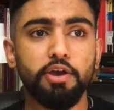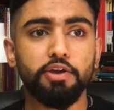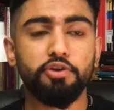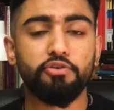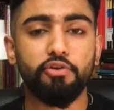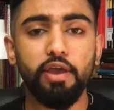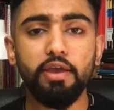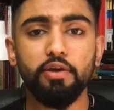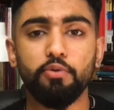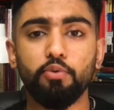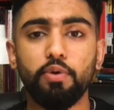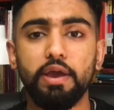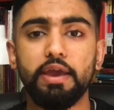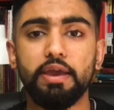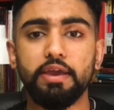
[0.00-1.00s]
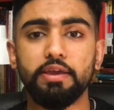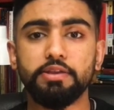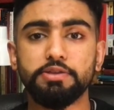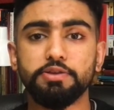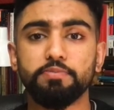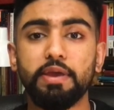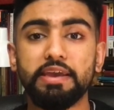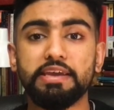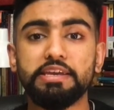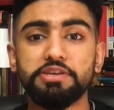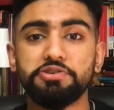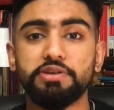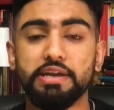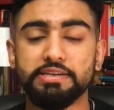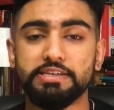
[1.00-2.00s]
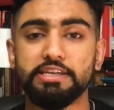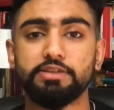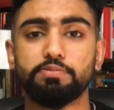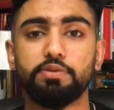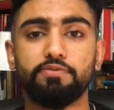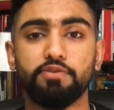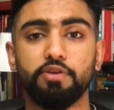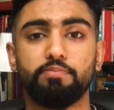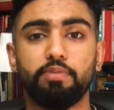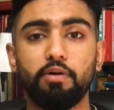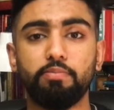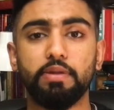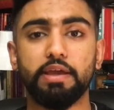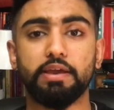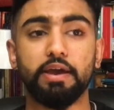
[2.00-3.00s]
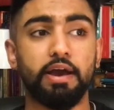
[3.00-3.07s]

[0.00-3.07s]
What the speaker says: create a way to make history accessible for the public,